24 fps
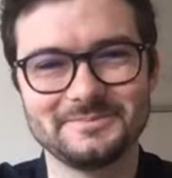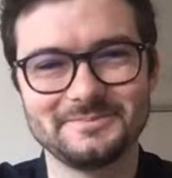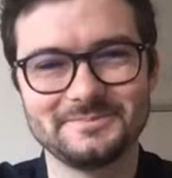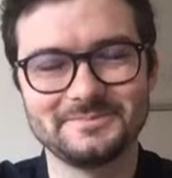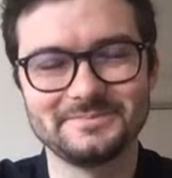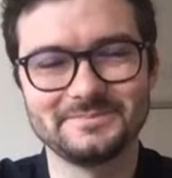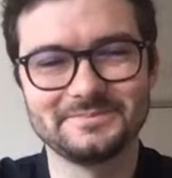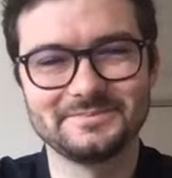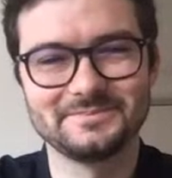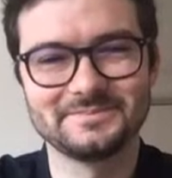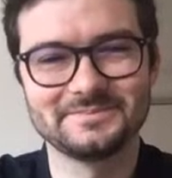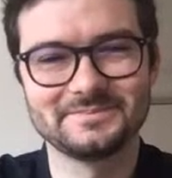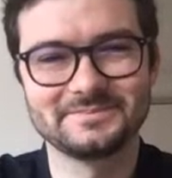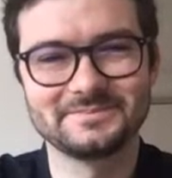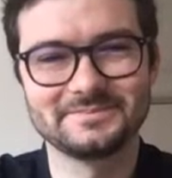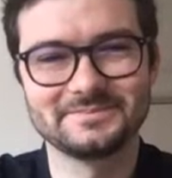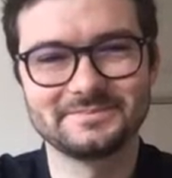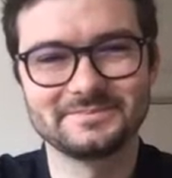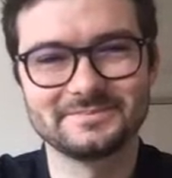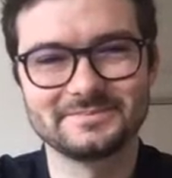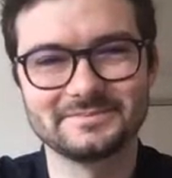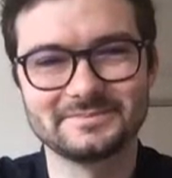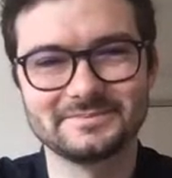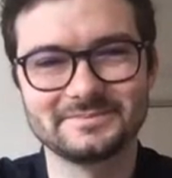
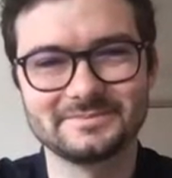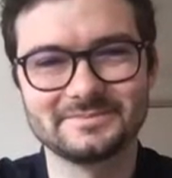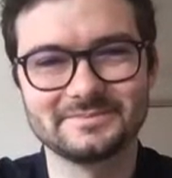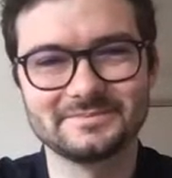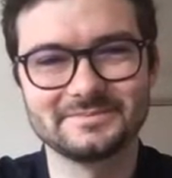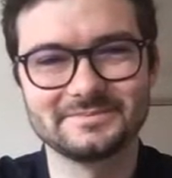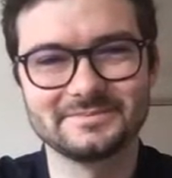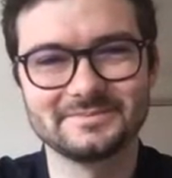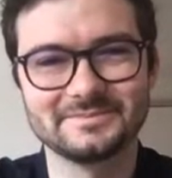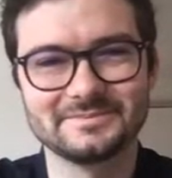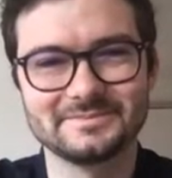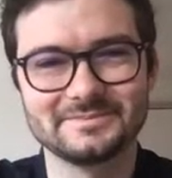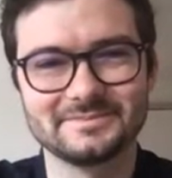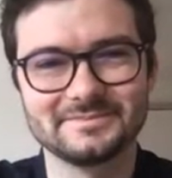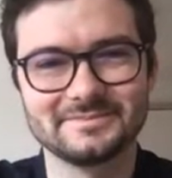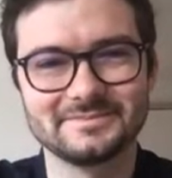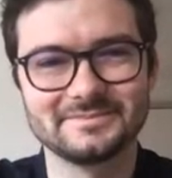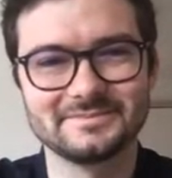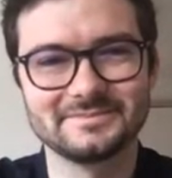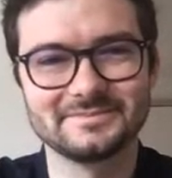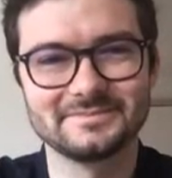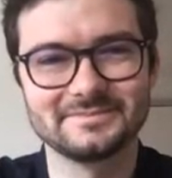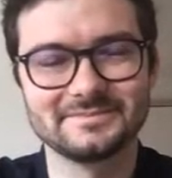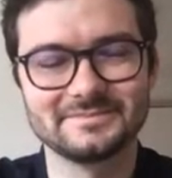
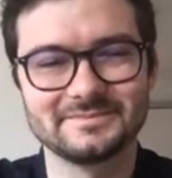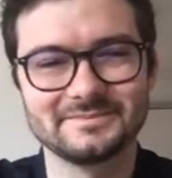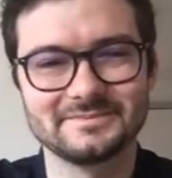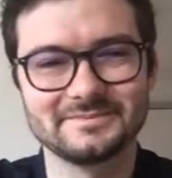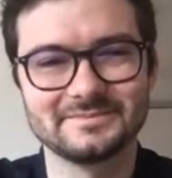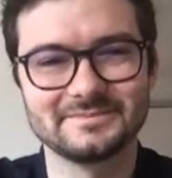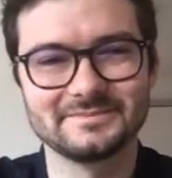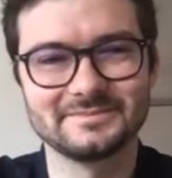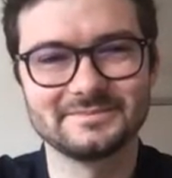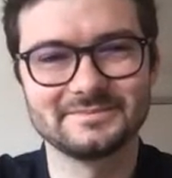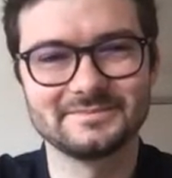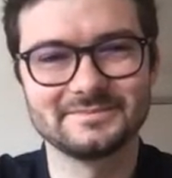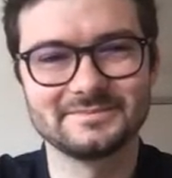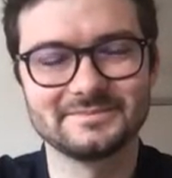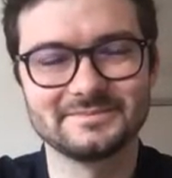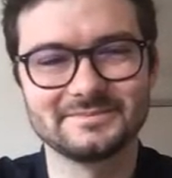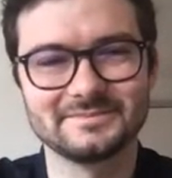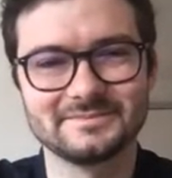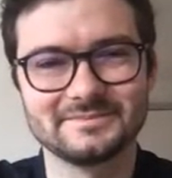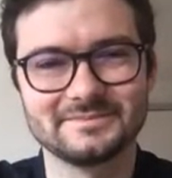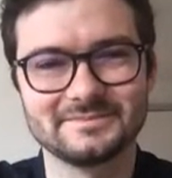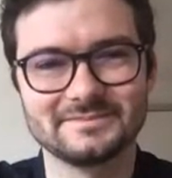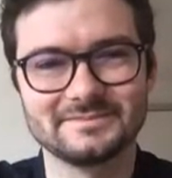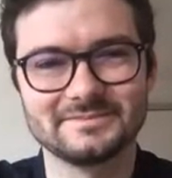
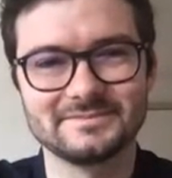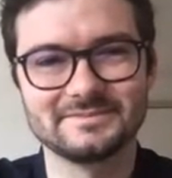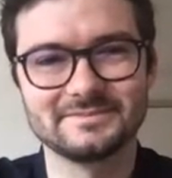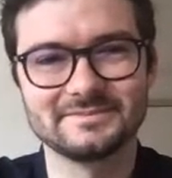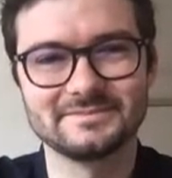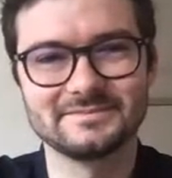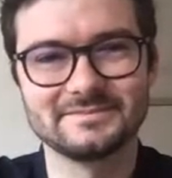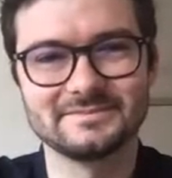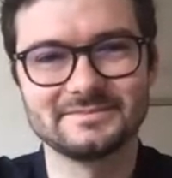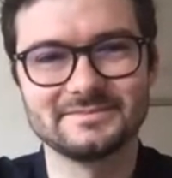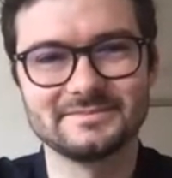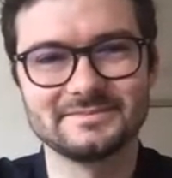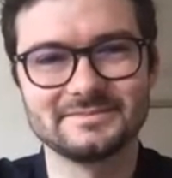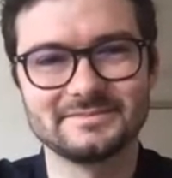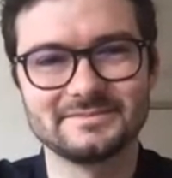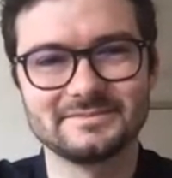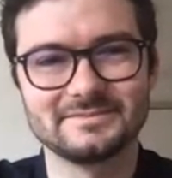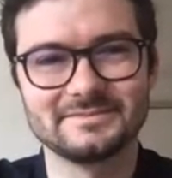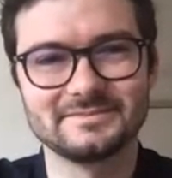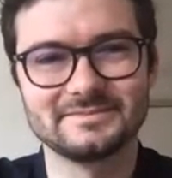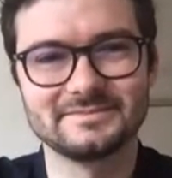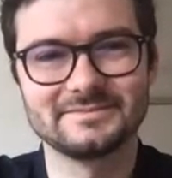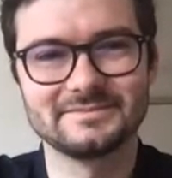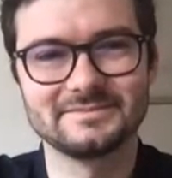
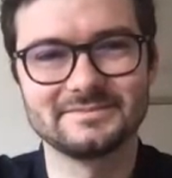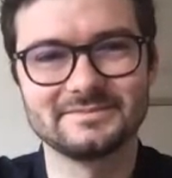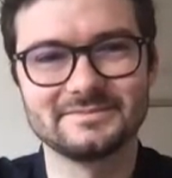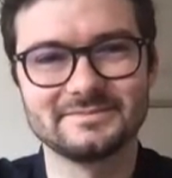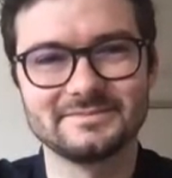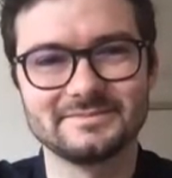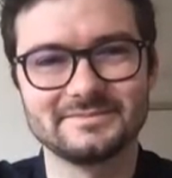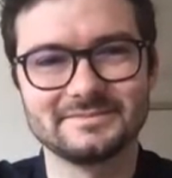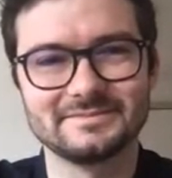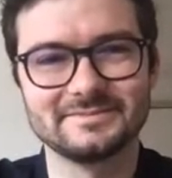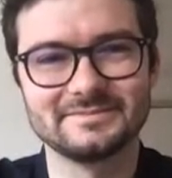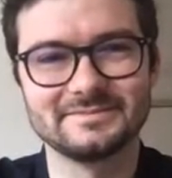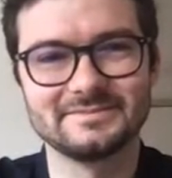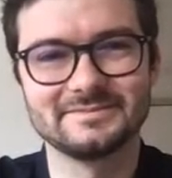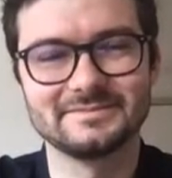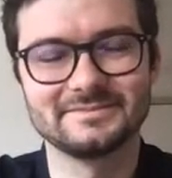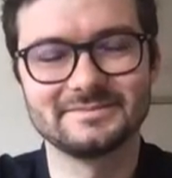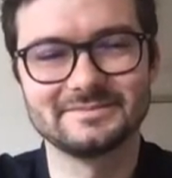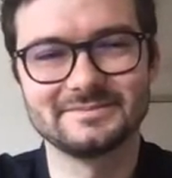(silent)